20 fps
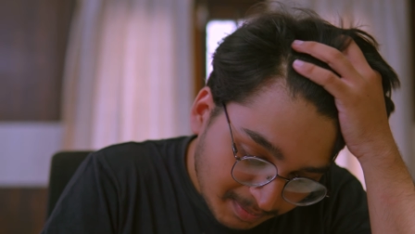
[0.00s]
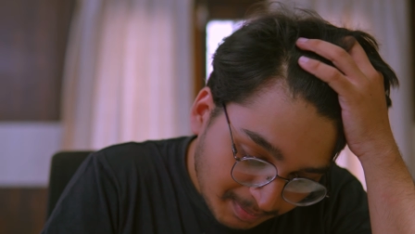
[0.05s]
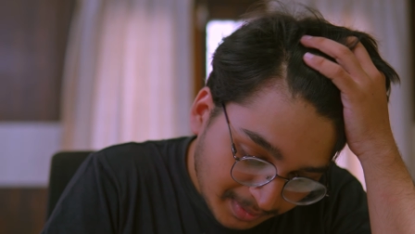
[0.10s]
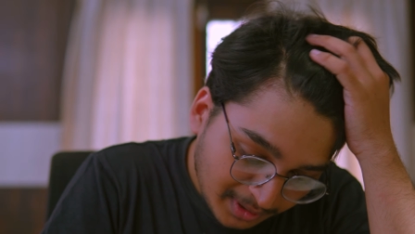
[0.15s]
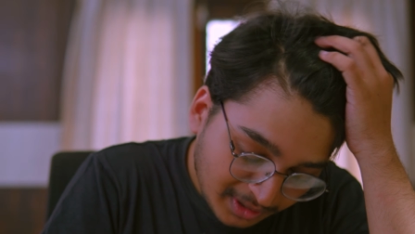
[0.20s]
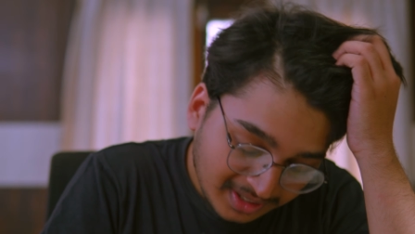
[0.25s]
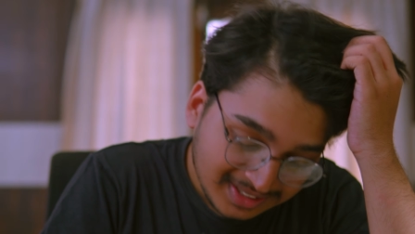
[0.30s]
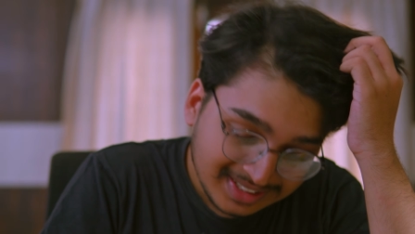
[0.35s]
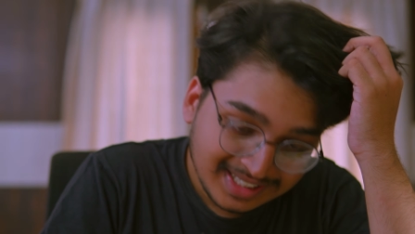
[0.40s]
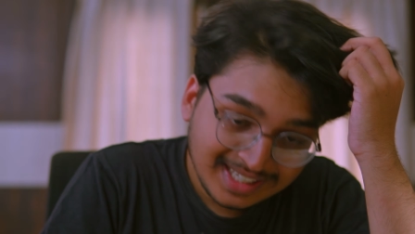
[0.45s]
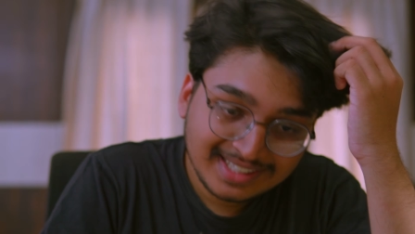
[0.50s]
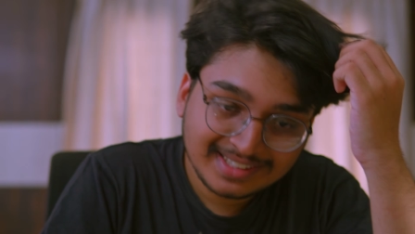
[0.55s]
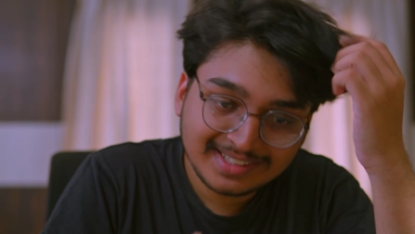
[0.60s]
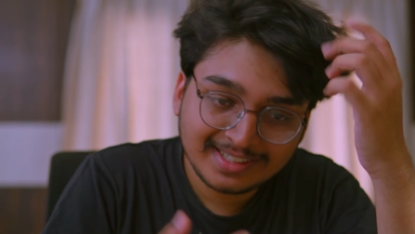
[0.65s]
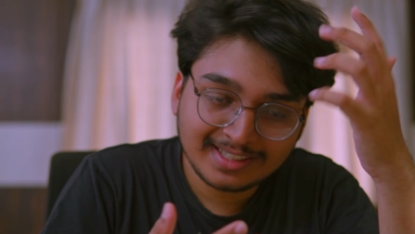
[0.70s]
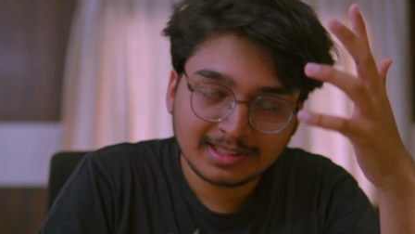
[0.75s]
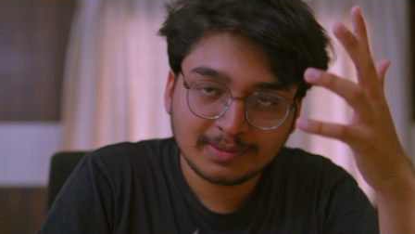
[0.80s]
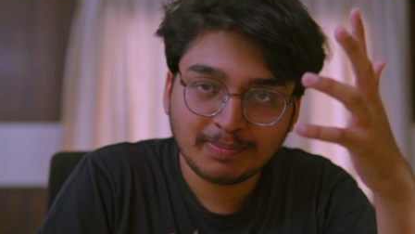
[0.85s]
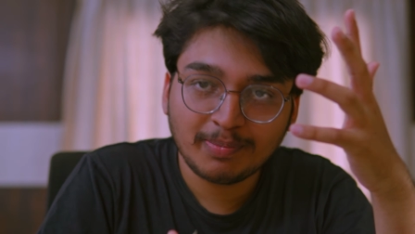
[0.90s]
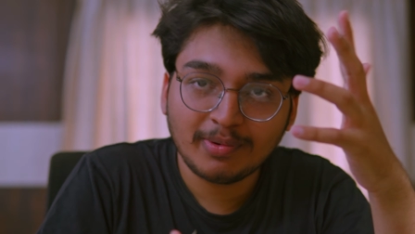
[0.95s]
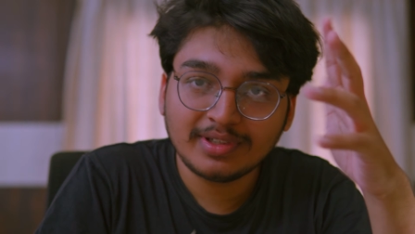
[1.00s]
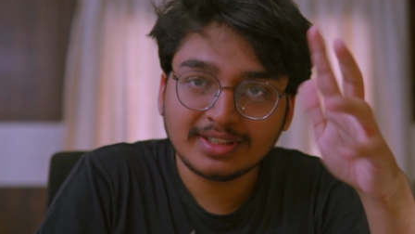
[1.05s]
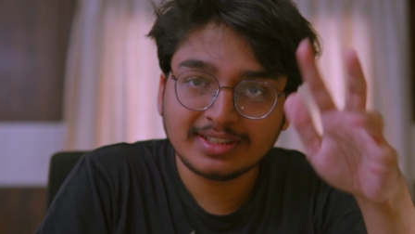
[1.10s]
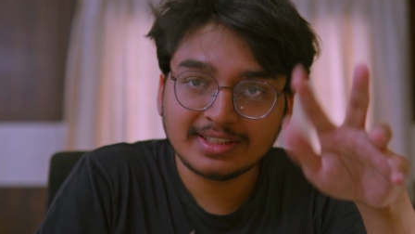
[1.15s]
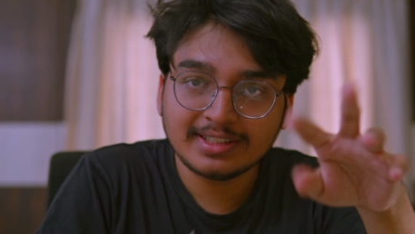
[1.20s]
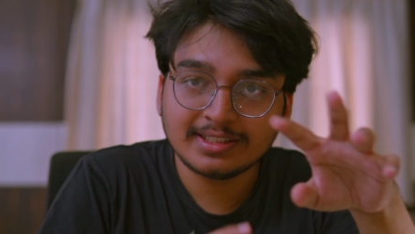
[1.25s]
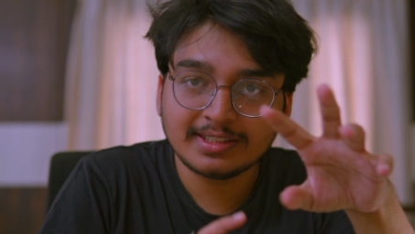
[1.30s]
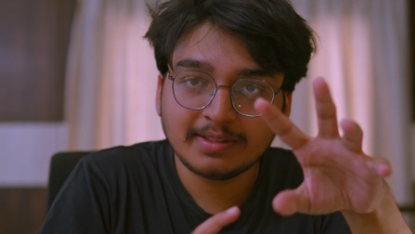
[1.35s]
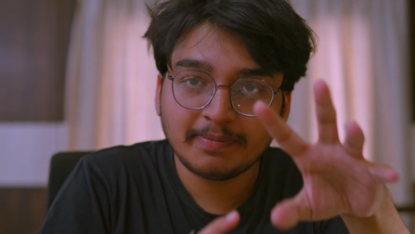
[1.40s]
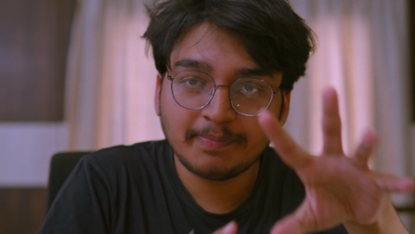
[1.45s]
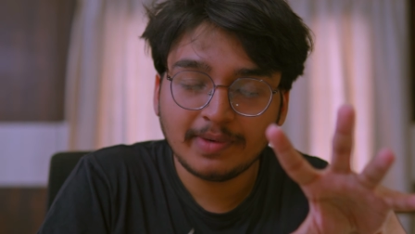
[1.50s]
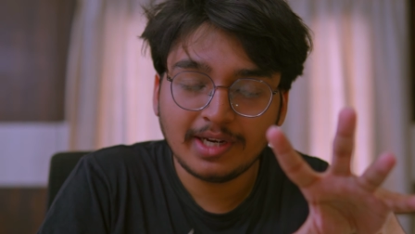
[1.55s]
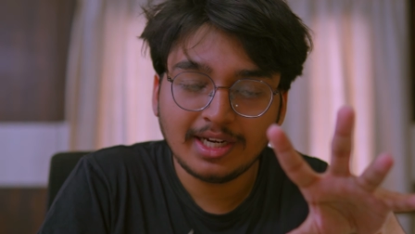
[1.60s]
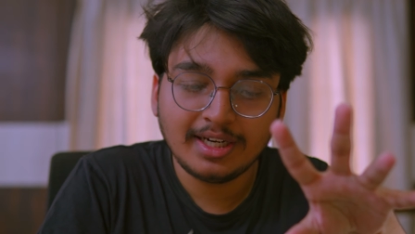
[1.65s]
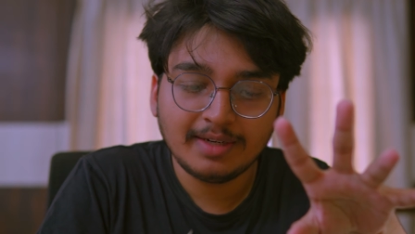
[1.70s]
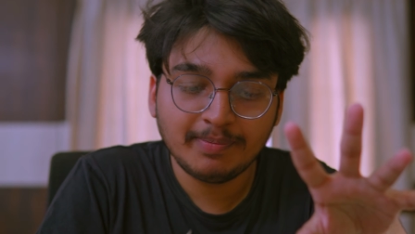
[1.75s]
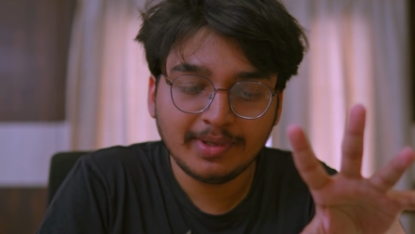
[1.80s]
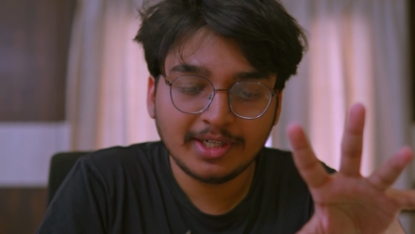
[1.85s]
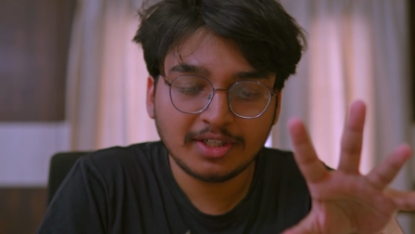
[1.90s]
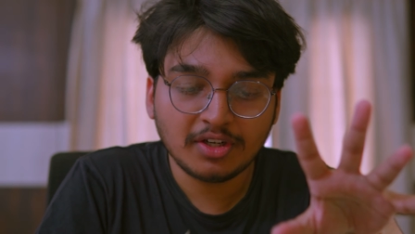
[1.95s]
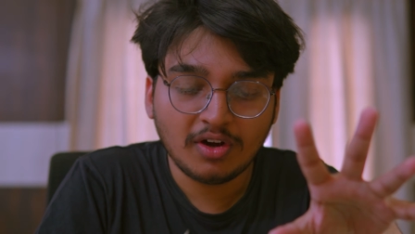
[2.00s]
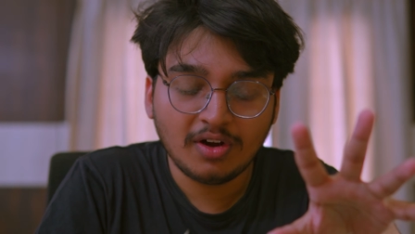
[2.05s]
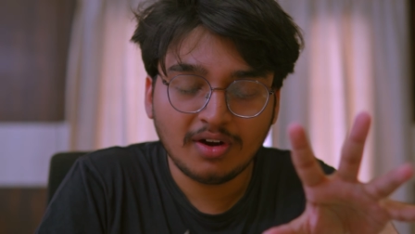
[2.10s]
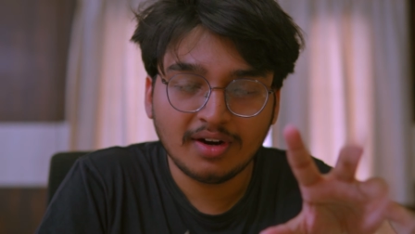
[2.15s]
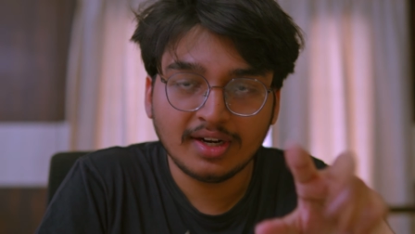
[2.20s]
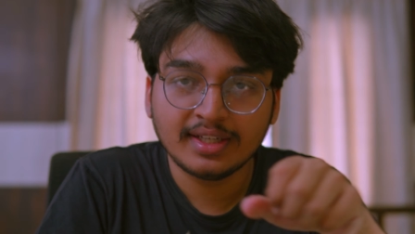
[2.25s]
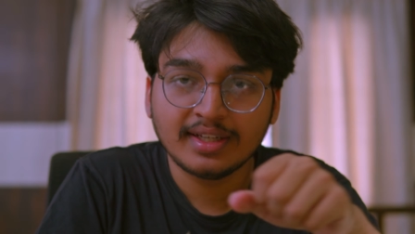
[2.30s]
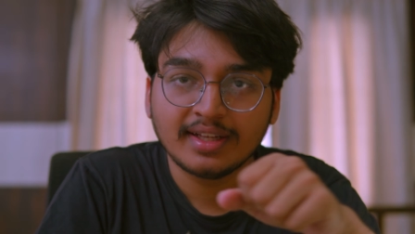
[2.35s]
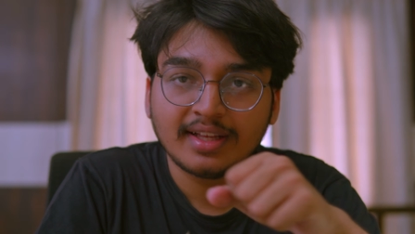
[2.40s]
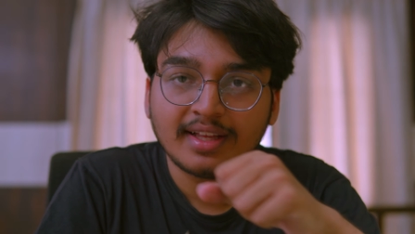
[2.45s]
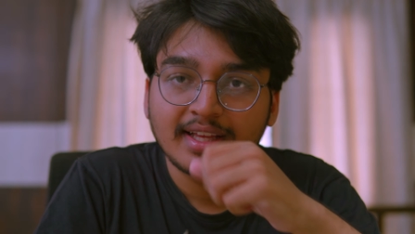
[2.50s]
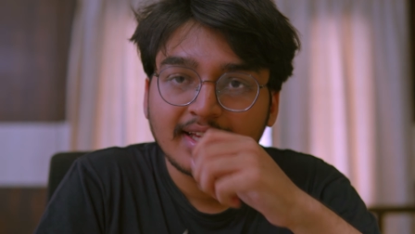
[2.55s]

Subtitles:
because his response is a bit odd.